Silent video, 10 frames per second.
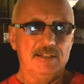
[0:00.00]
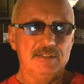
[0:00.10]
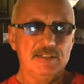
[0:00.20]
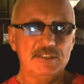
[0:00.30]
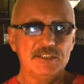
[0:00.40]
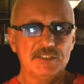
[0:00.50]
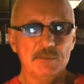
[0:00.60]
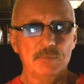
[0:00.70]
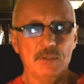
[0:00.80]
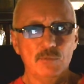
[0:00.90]
This is
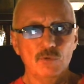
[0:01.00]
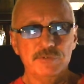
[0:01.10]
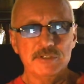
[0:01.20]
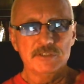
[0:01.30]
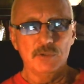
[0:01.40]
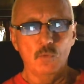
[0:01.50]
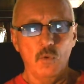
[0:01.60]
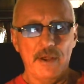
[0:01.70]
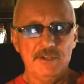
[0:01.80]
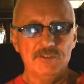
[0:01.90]
simply moving the
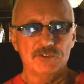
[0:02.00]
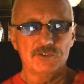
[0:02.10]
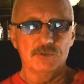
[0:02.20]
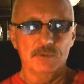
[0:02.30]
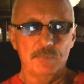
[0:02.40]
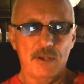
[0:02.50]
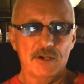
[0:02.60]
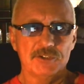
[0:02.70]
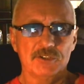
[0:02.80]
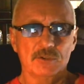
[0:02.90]
weight through a
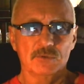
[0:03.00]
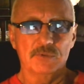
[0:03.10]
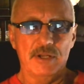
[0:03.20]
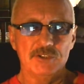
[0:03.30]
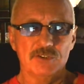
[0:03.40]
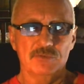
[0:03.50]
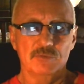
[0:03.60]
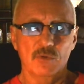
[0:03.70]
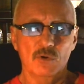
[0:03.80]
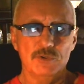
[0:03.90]
partial range of
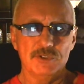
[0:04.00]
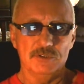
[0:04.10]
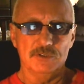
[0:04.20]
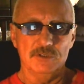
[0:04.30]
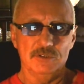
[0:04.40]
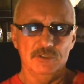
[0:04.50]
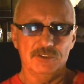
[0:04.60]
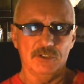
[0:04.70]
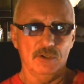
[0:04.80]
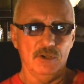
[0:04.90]
motion.
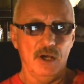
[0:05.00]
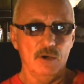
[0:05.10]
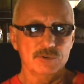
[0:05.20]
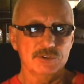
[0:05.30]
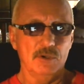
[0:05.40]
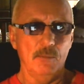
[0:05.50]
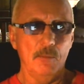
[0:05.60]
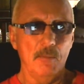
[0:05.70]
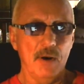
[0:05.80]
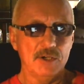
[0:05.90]
This allows
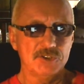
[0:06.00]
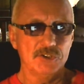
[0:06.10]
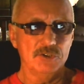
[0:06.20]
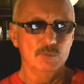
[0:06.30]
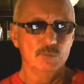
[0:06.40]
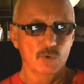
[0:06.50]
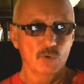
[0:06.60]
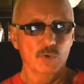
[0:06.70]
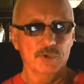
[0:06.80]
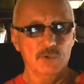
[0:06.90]
much
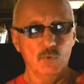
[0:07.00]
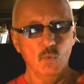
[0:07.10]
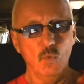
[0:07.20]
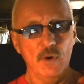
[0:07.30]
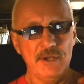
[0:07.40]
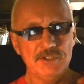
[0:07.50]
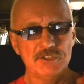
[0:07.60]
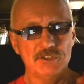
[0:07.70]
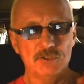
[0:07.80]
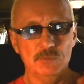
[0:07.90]
more
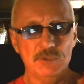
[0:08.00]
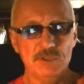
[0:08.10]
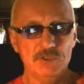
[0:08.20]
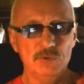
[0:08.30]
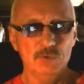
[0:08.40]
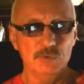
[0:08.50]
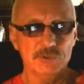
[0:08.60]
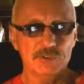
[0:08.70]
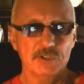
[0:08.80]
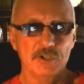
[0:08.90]
weight to be
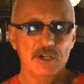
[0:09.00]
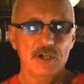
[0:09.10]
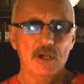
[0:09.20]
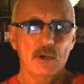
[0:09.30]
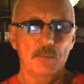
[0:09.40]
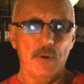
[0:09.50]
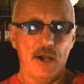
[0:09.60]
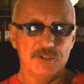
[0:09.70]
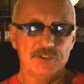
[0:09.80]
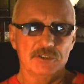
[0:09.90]
used.
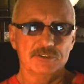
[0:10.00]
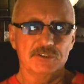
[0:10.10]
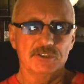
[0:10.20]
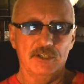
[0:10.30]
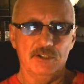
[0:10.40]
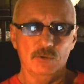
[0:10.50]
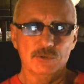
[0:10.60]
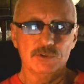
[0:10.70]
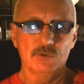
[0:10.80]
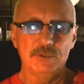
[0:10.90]
Partials can
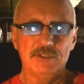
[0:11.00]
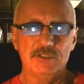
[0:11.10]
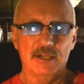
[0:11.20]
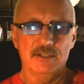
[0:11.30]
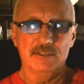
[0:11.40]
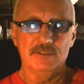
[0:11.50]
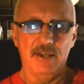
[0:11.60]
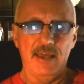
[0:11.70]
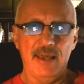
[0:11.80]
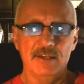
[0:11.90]
also be done at
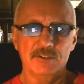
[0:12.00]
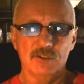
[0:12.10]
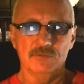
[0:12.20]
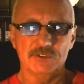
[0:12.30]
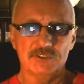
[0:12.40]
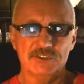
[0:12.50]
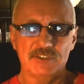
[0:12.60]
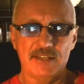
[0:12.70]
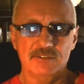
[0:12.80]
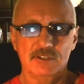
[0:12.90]
the end of a
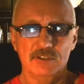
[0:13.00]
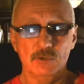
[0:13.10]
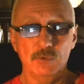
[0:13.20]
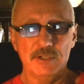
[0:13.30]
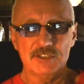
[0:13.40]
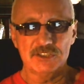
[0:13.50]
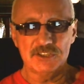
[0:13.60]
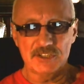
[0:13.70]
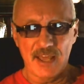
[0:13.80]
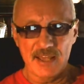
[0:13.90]
set to
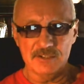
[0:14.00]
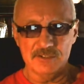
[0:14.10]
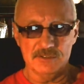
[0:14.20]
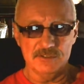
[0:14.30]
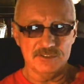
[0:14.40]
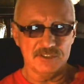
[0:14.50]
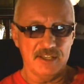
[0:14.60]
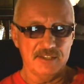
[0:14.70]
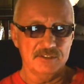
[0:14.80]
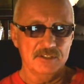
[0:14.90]
extend the
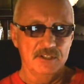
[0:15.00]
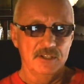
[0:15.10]
set.